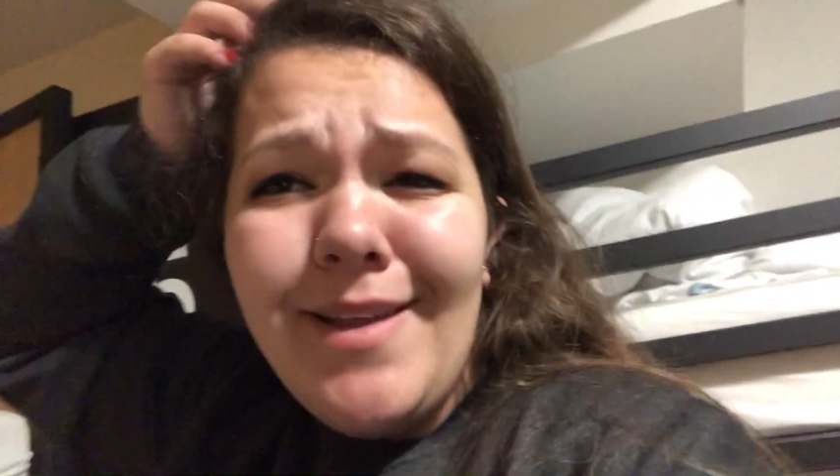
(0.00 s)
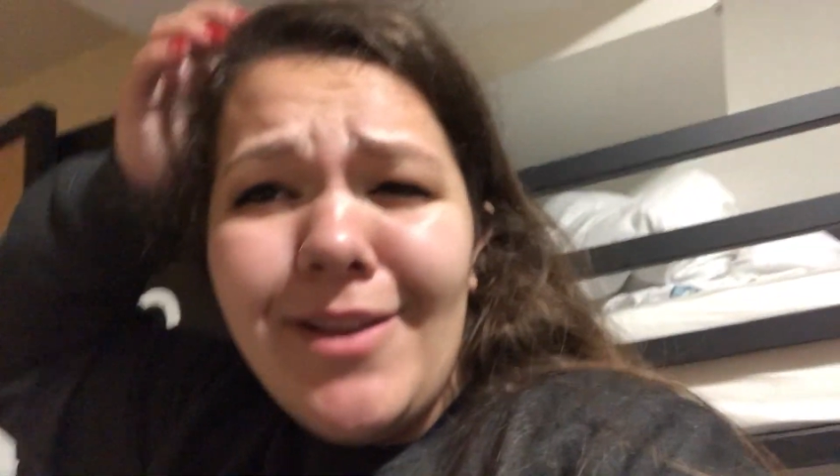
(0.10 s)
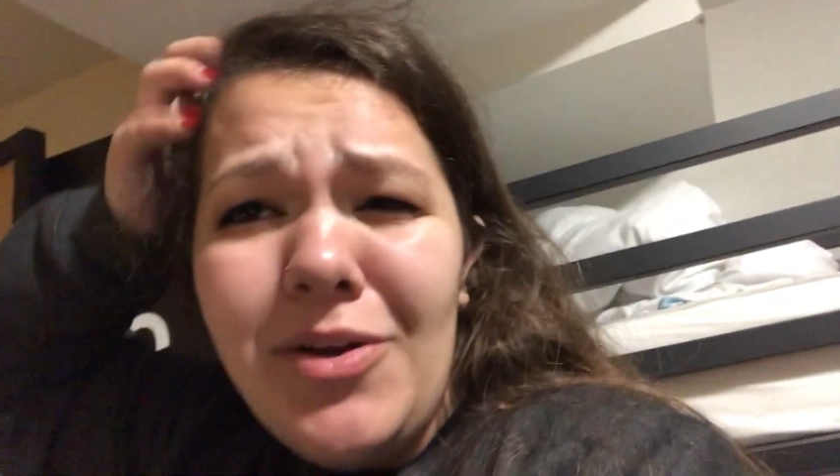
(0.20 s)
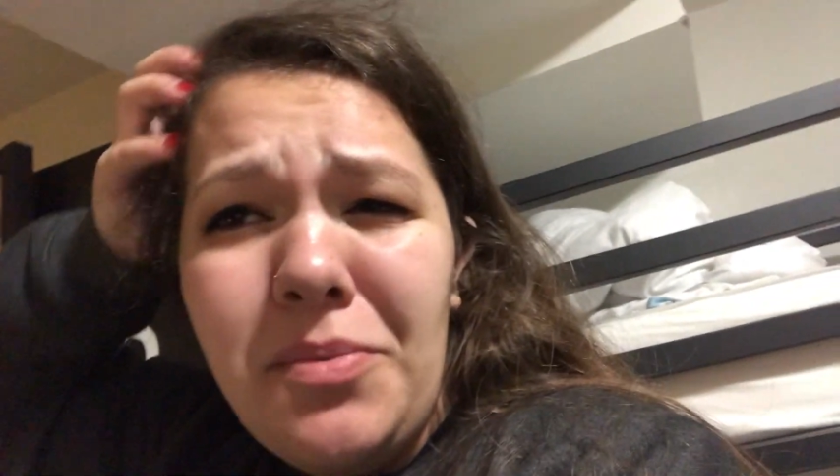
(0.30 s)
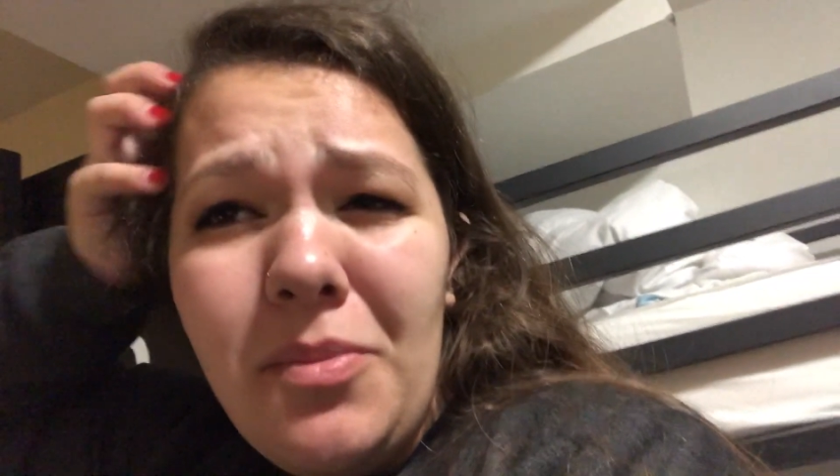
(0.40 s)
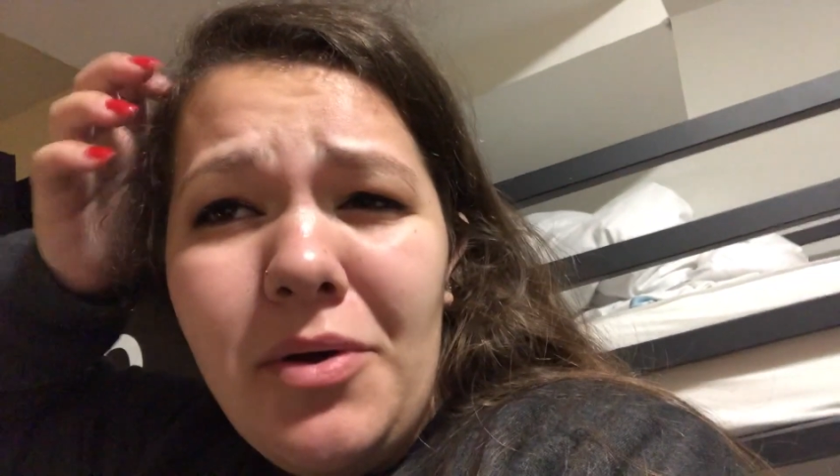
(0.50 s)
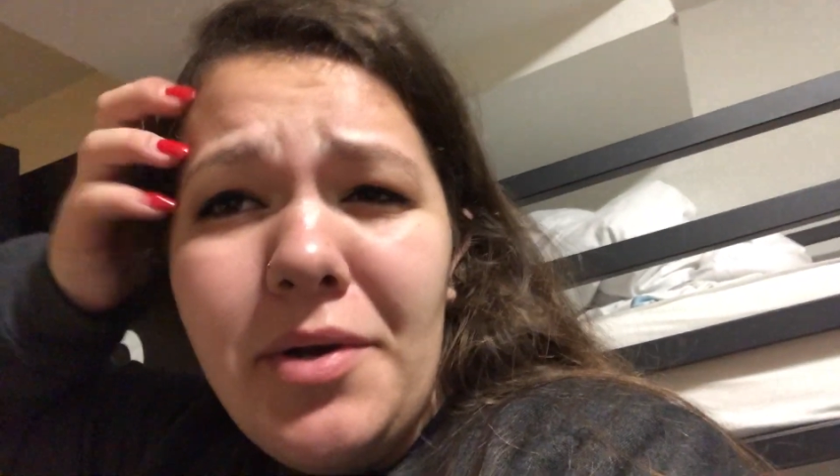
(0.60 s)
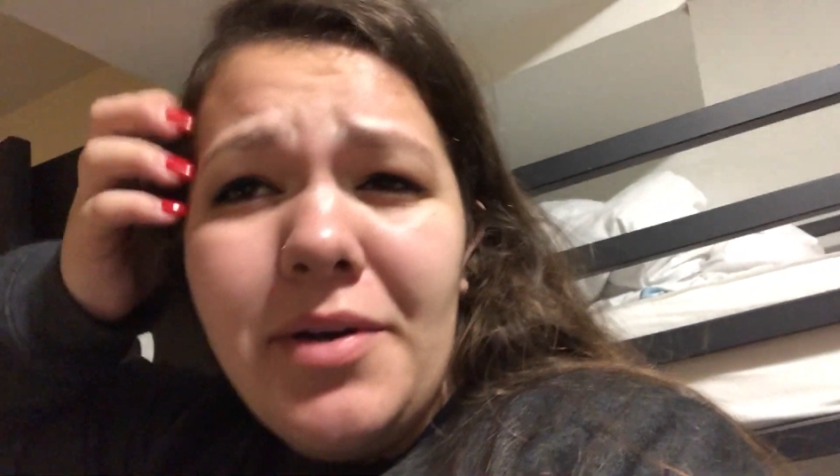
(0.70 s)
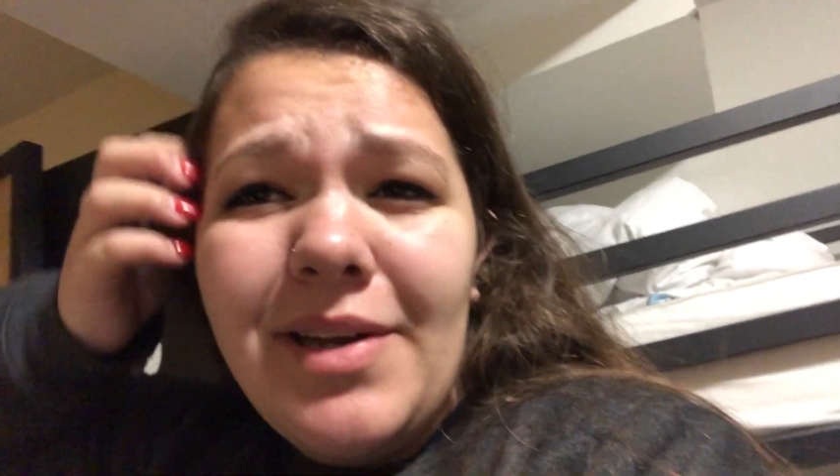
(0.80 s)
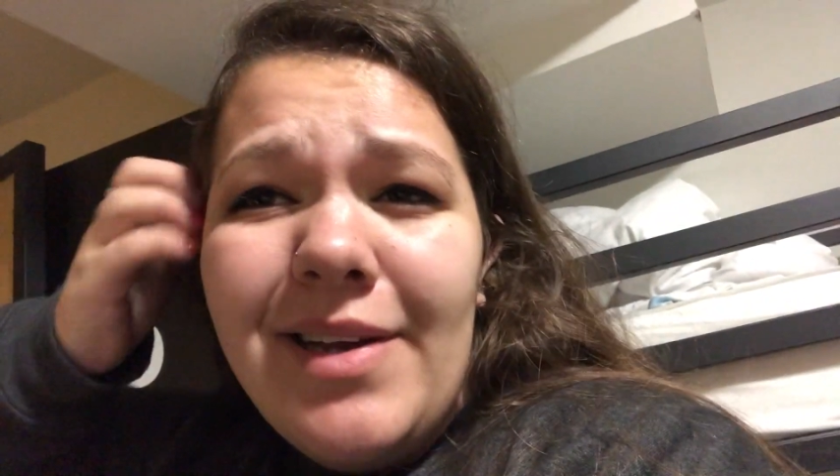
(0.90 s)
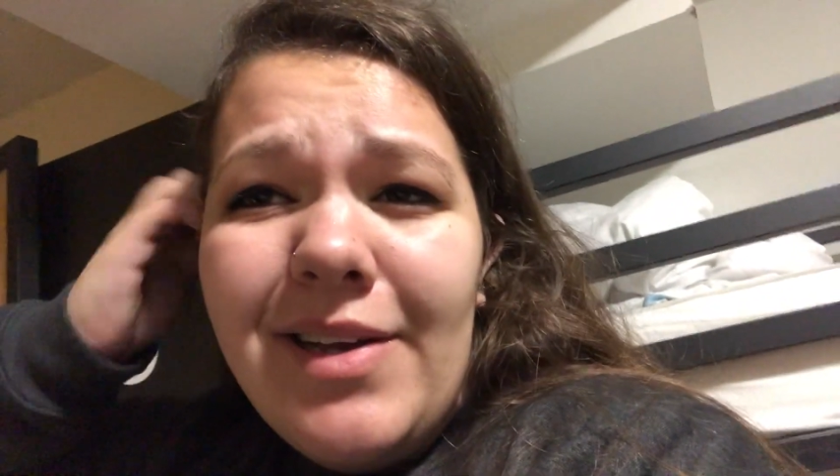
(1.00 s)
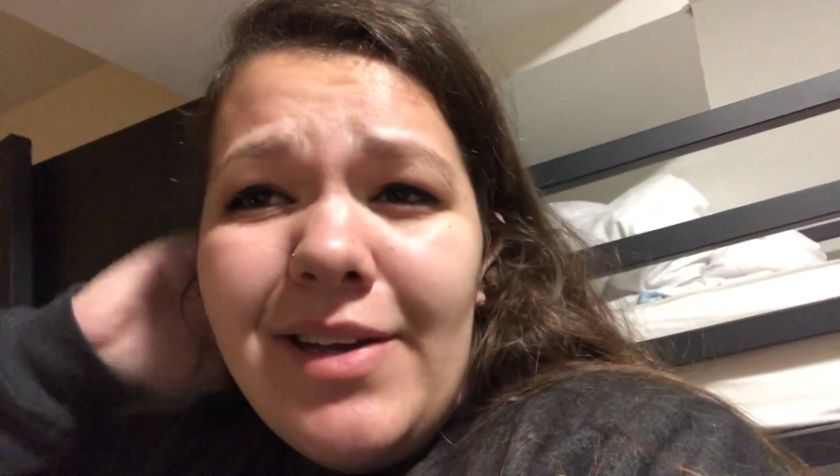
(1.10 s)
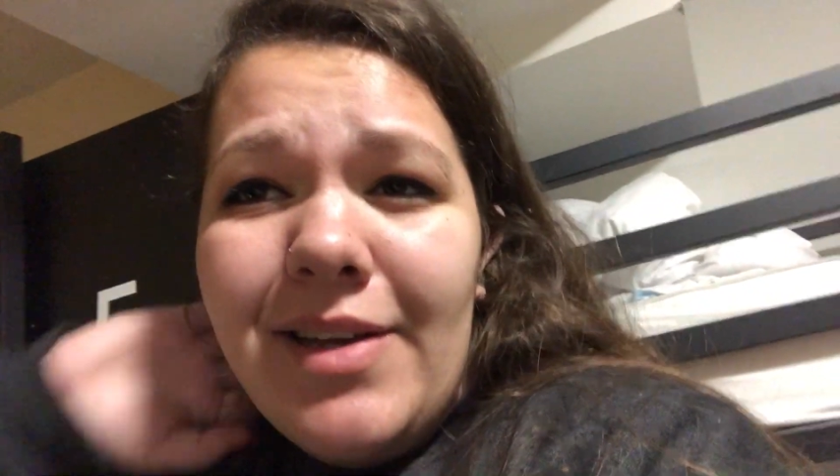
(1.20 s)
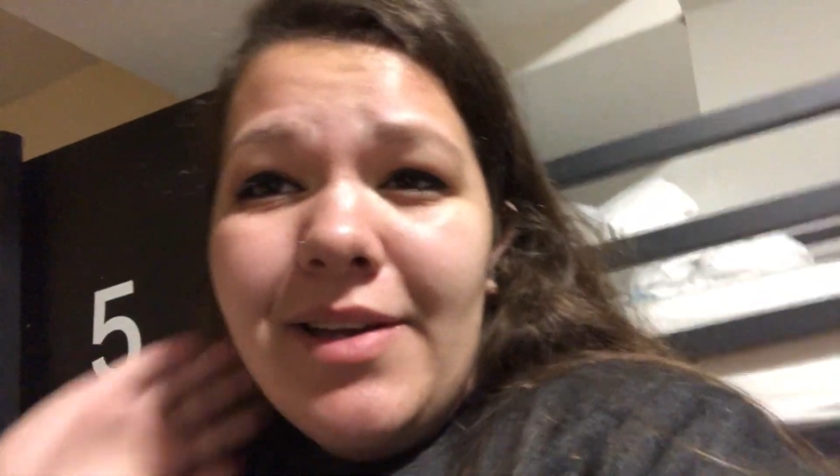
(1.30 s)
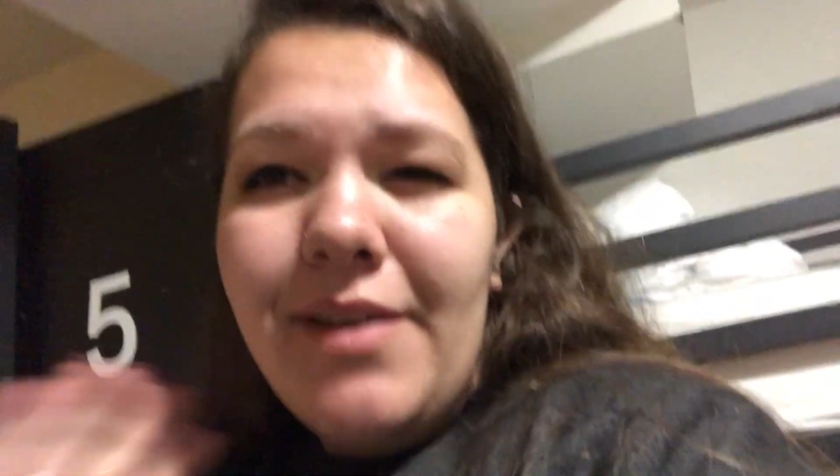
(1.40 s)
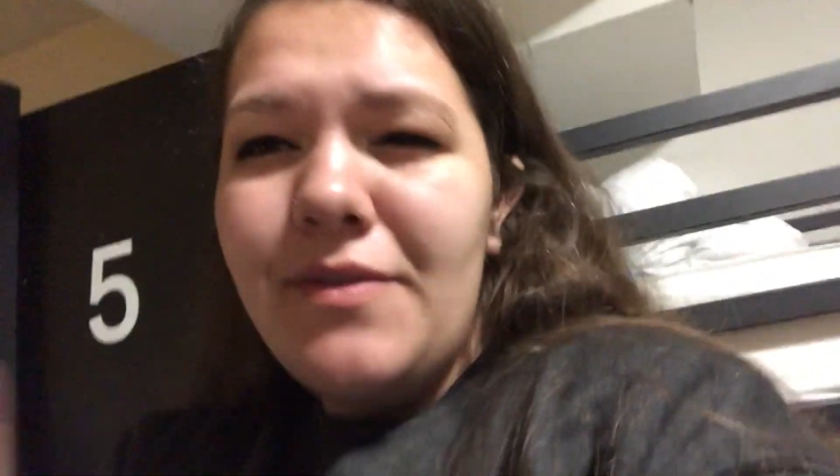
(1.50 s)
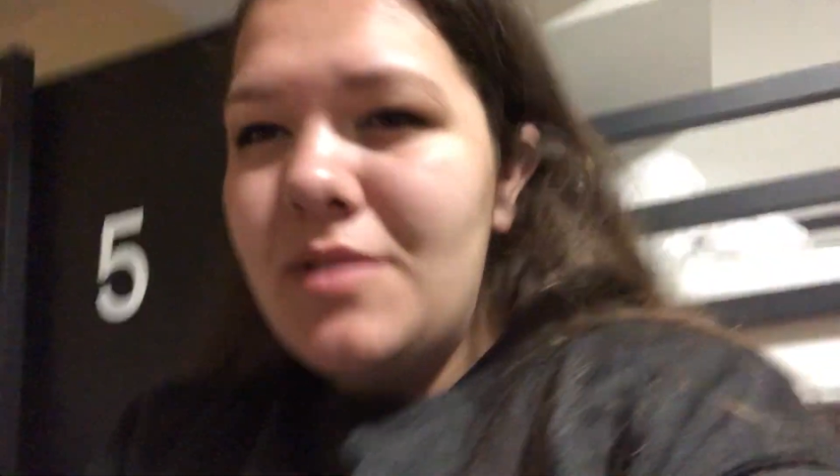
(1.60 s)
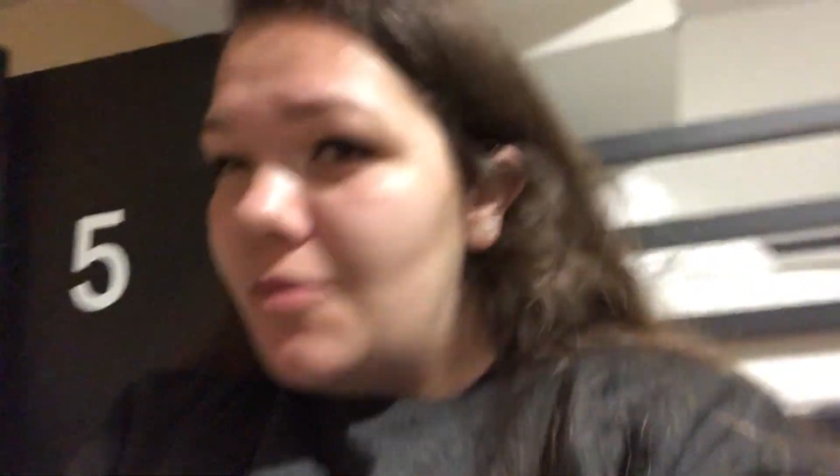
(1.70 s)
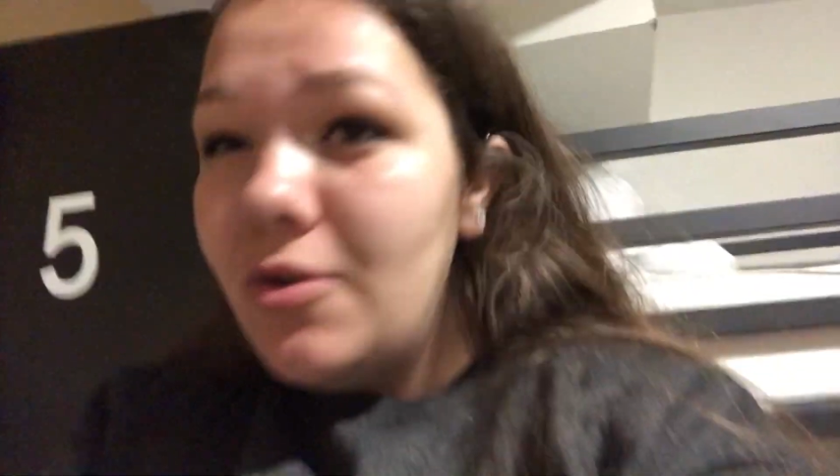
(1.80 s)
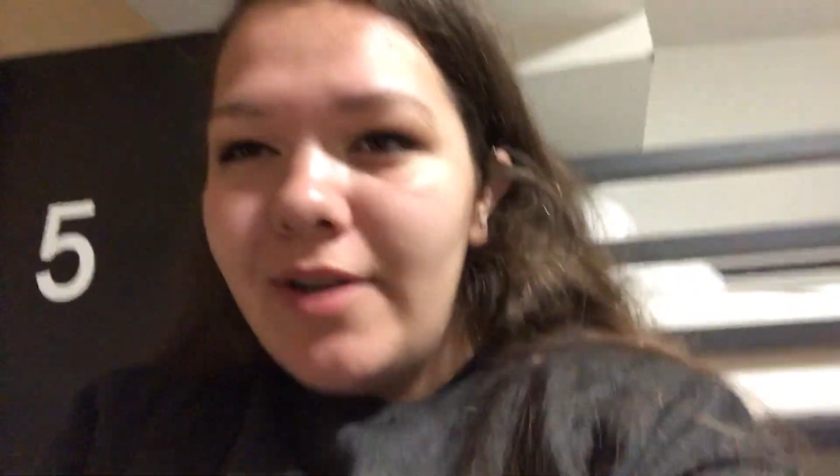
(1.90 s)
a little more of a
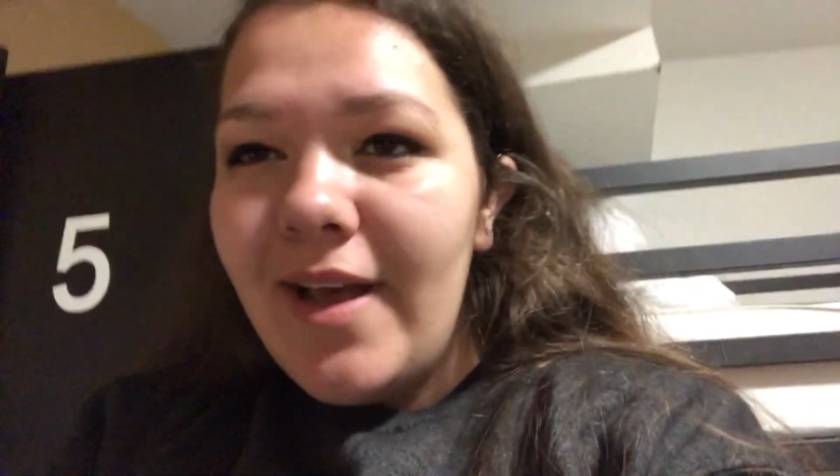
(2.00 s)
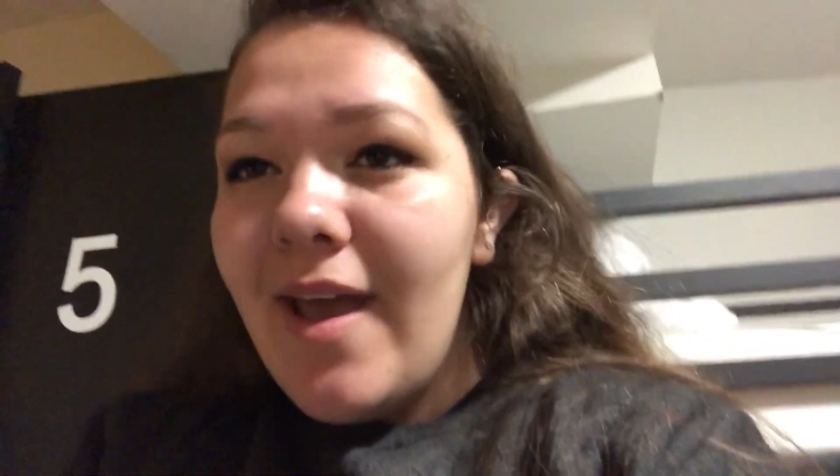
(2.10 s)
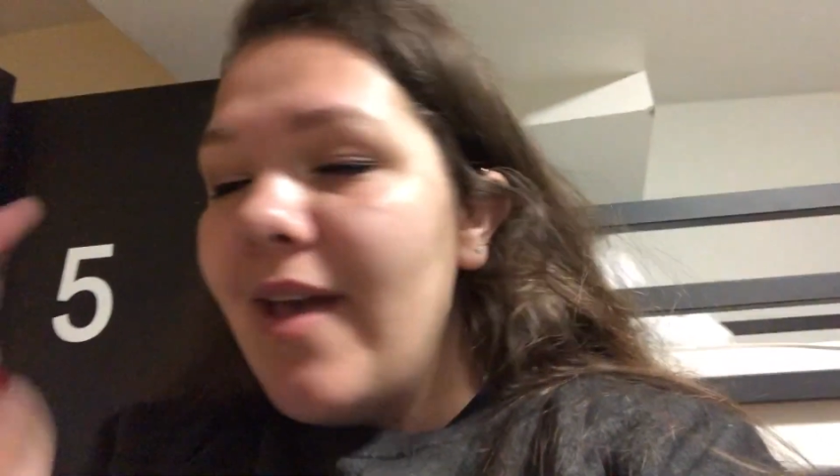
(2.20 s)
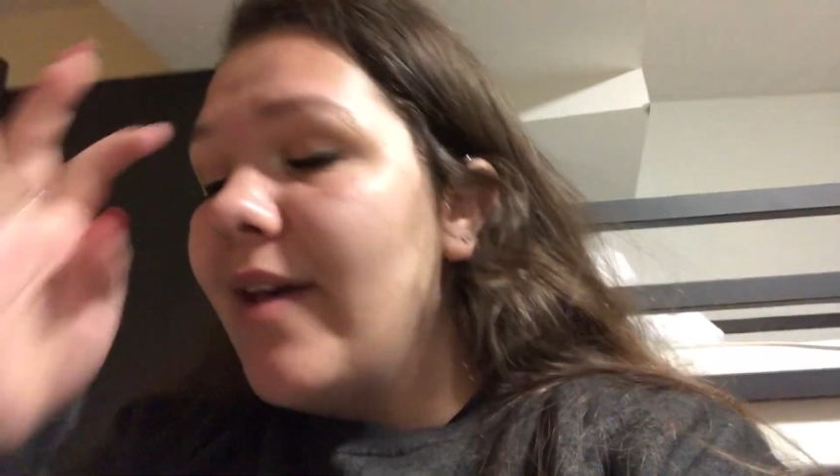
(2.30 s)
smoother day.